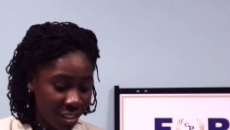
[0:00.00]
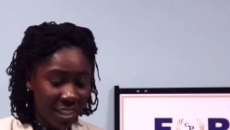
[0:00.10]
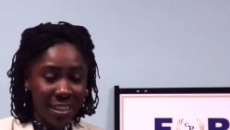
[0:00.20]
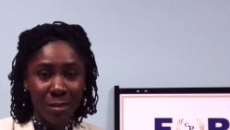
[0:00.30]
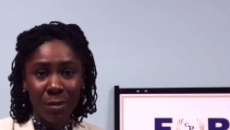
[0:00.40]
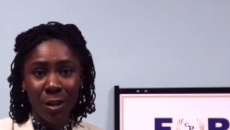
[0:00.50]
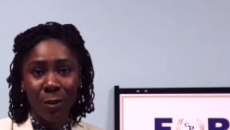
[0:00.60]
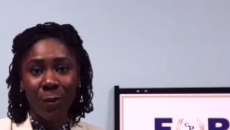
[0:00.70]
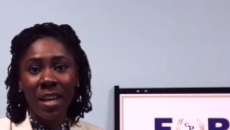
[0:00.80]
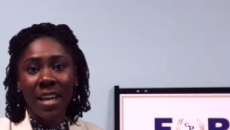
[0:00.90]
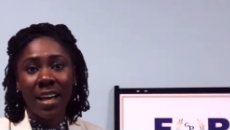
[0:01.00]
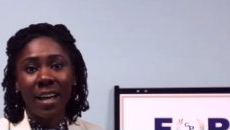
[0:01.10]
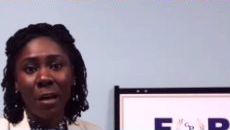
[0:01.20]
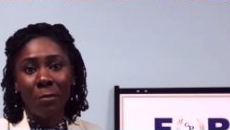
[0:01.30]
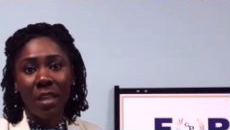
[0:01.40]
to let them know
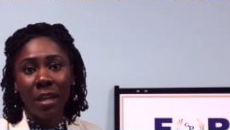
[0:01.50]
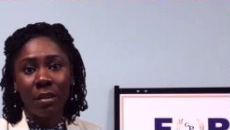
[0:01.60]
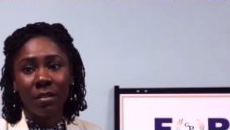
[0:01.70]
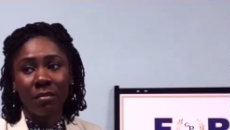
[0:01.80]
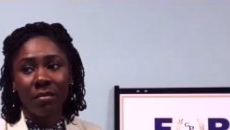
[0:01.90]
that